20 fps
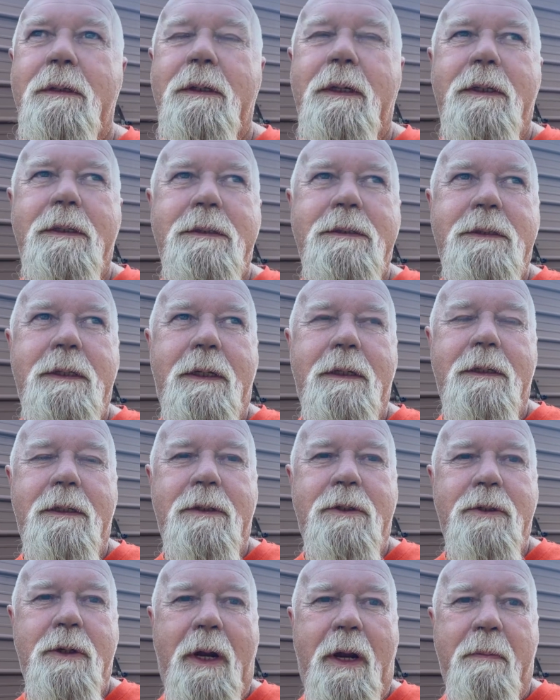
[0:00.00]
that set the
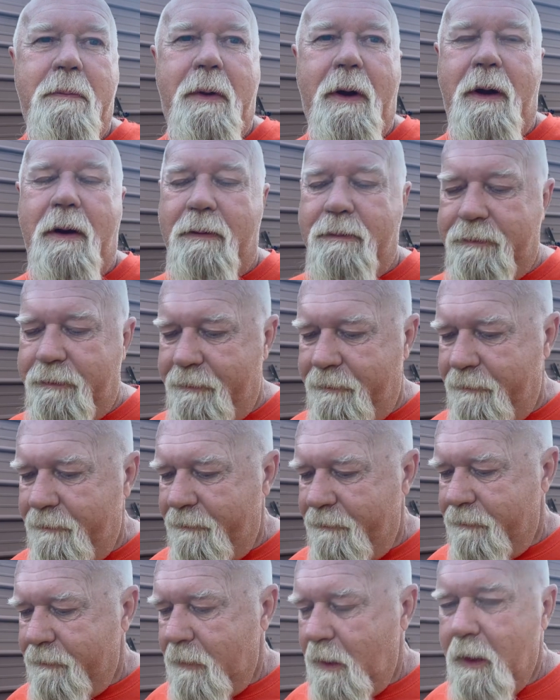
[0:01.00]
trap off.
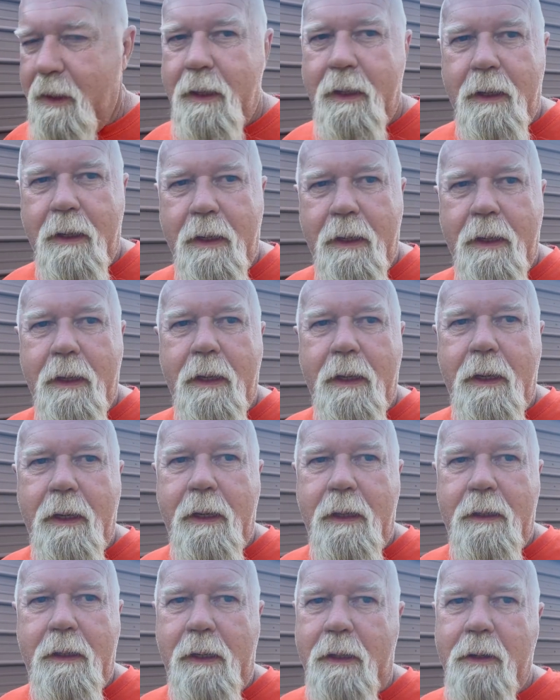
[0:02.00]

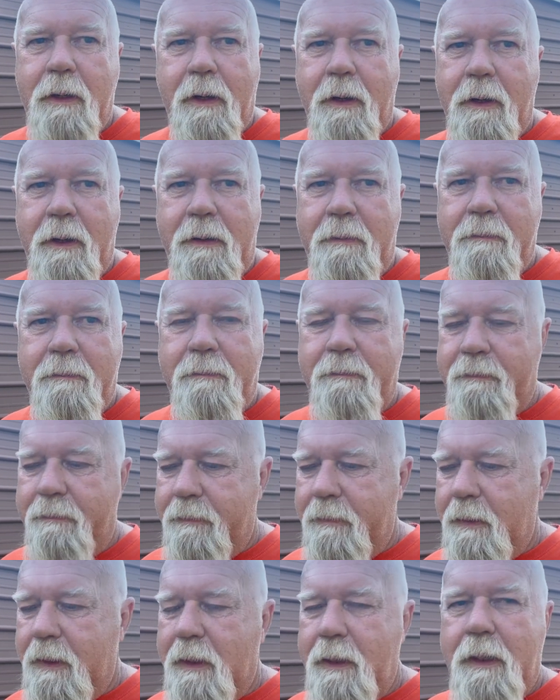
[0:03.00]
It didn't hurt him.
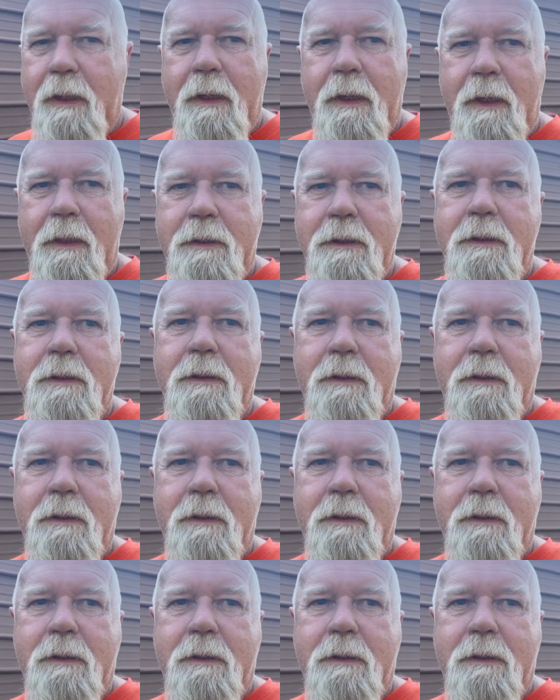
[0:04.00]
It just